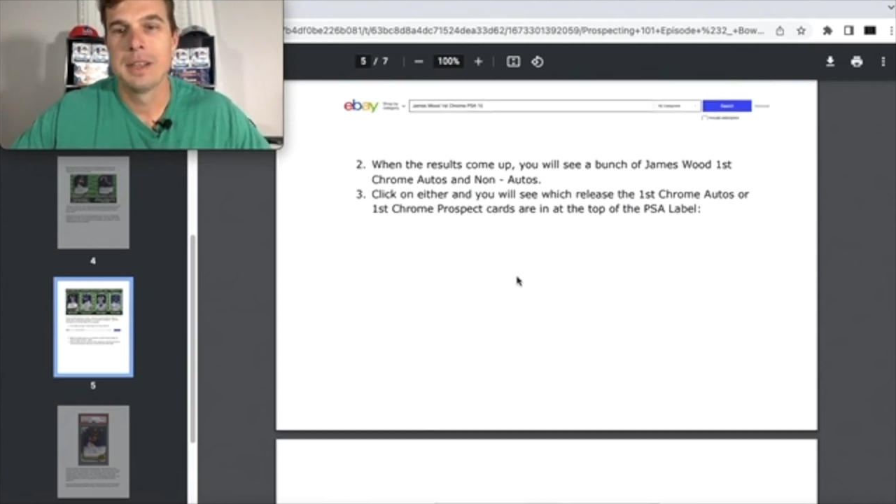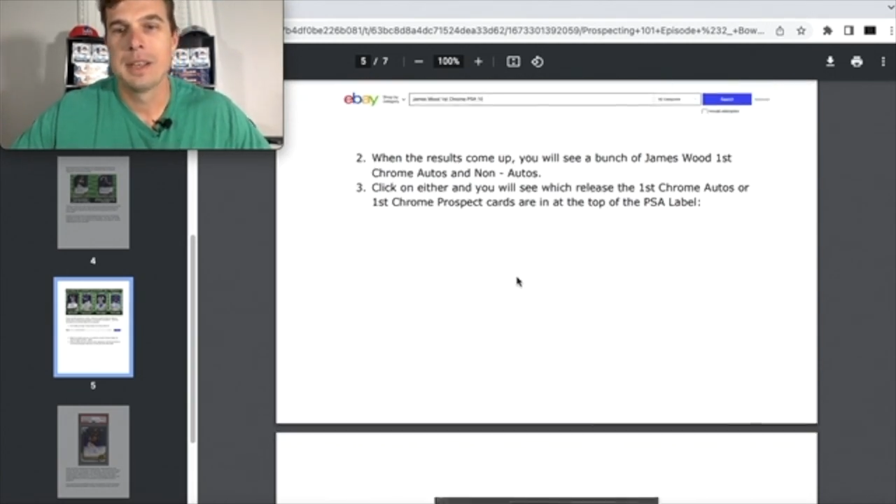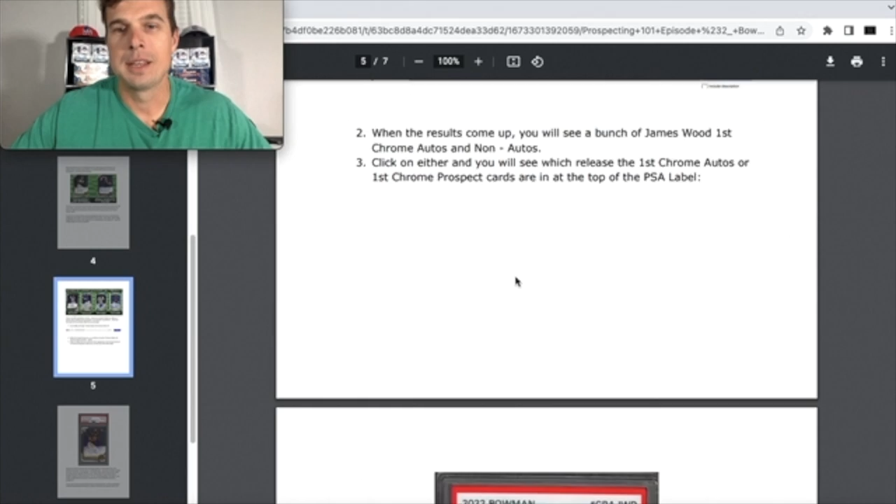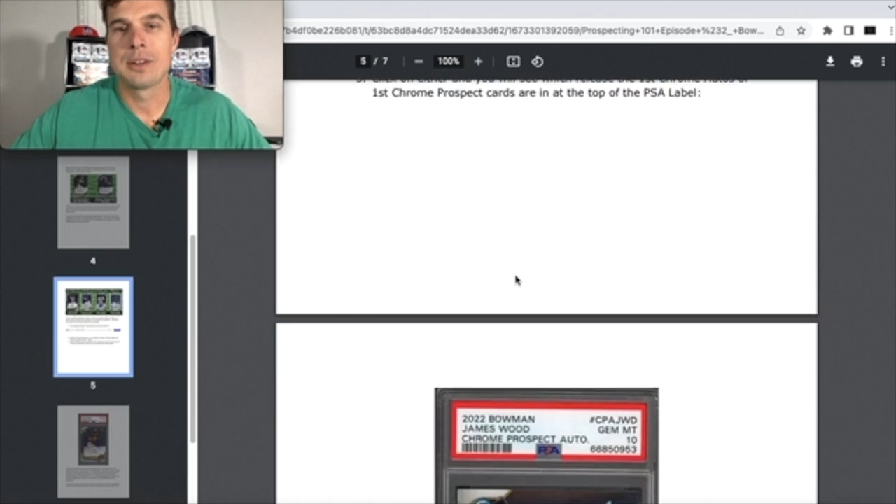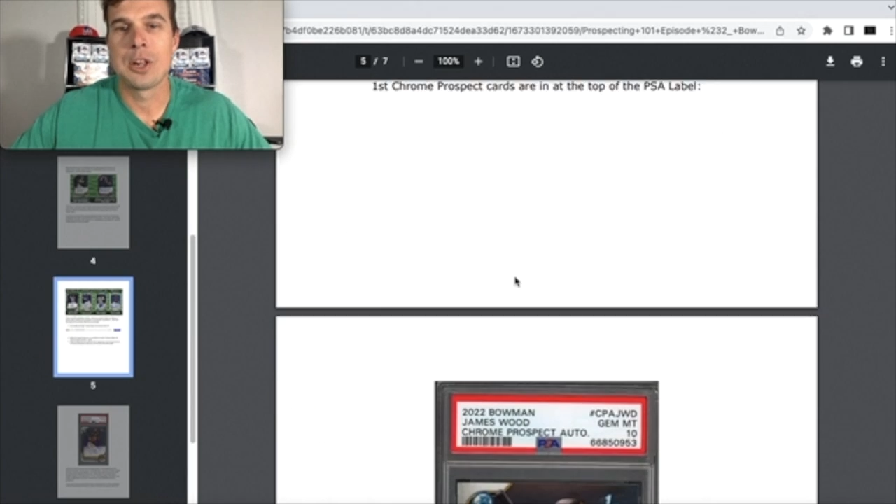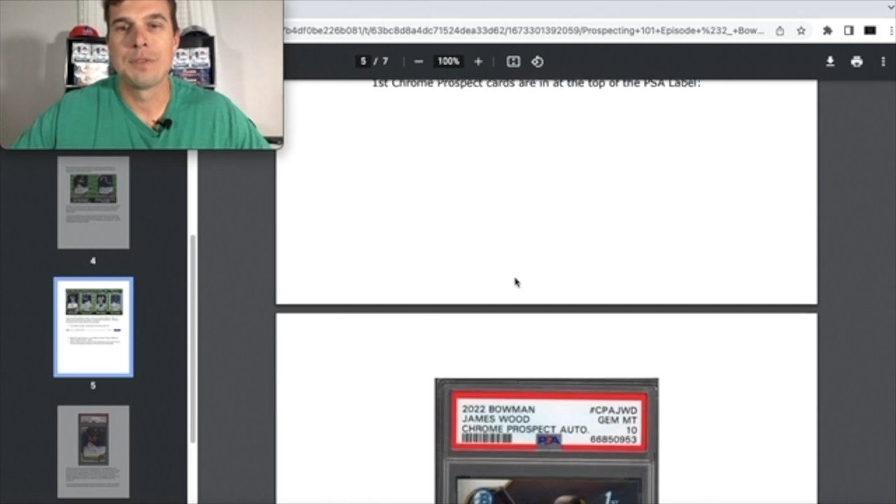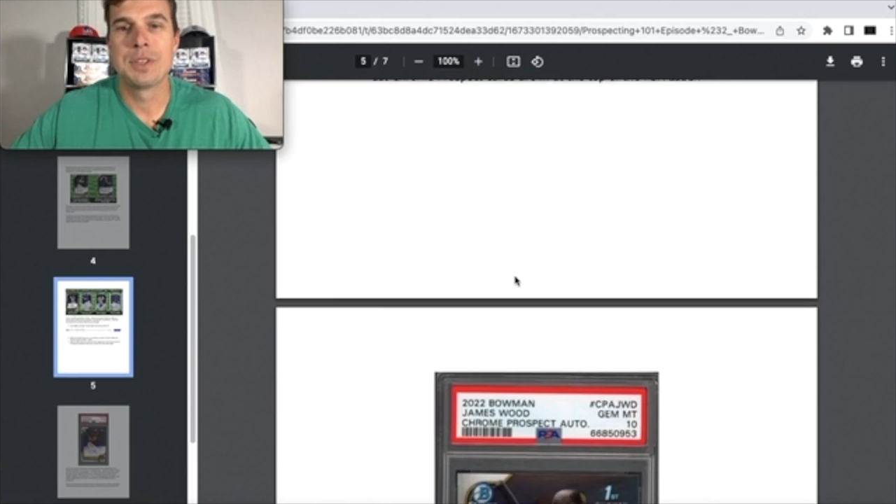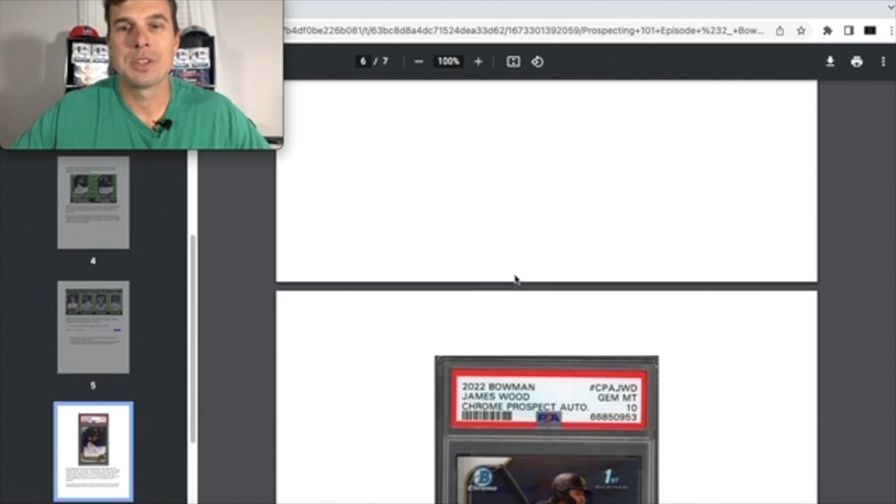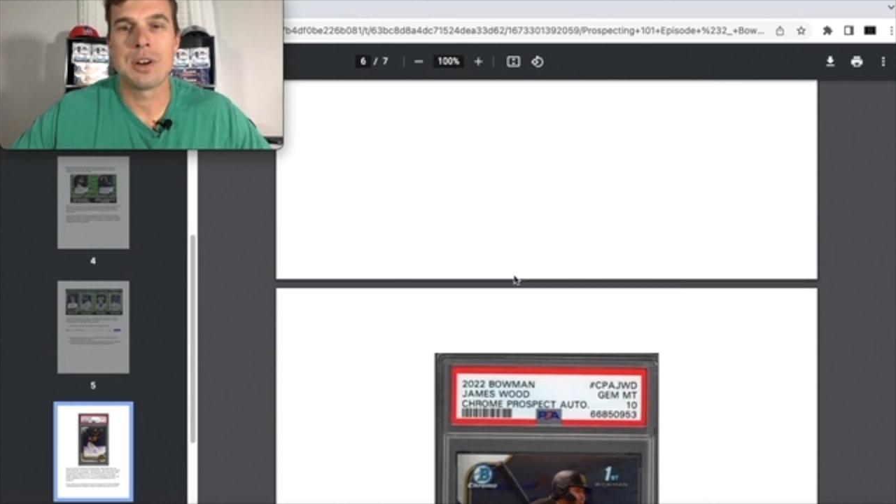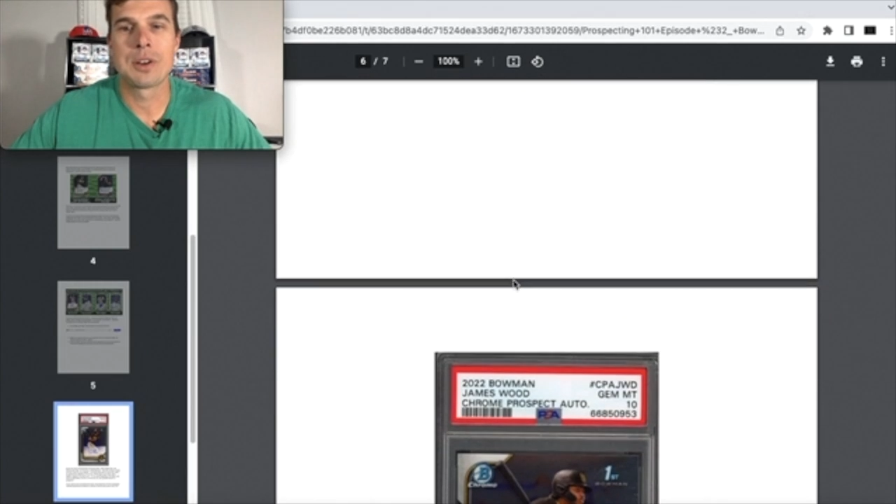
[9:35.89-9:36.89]
and all of his
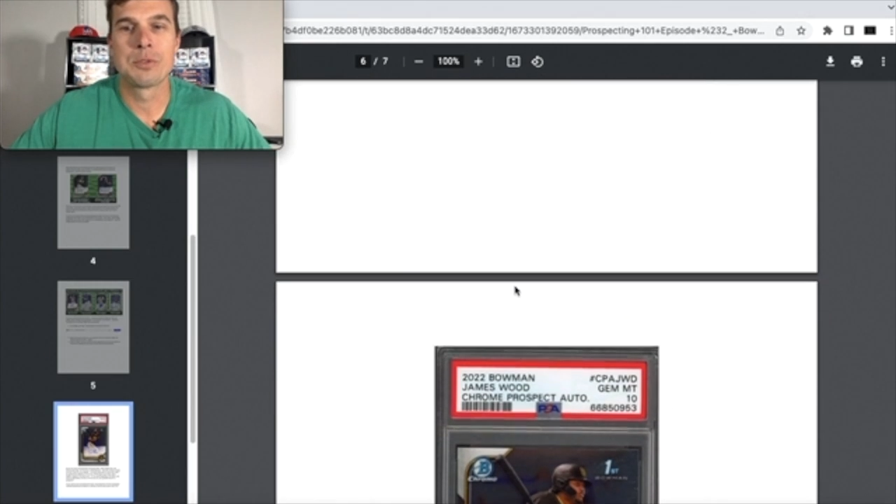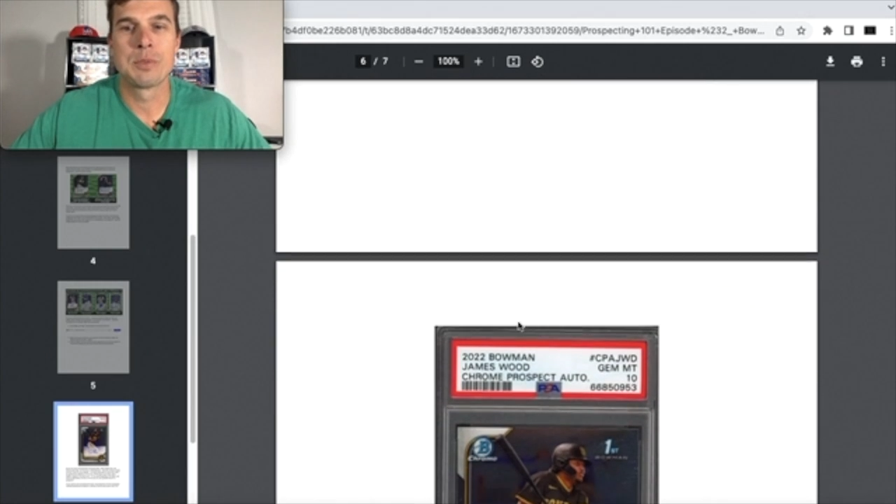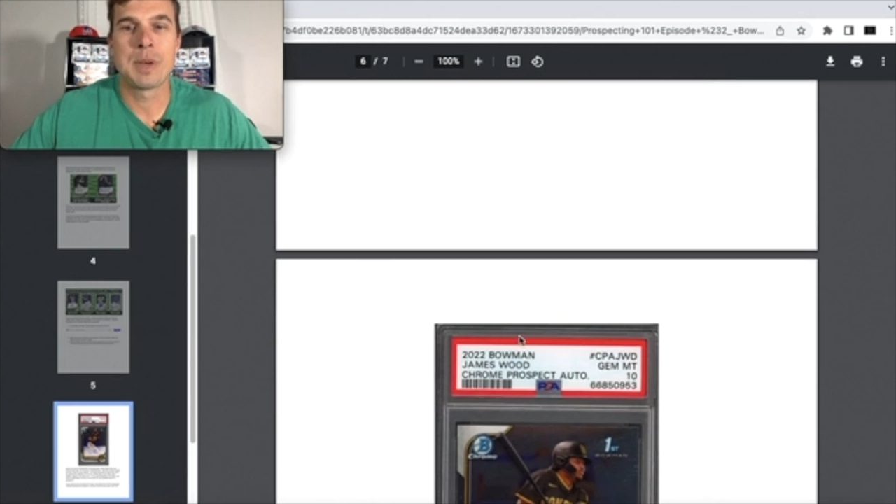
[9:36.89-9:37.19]
autos would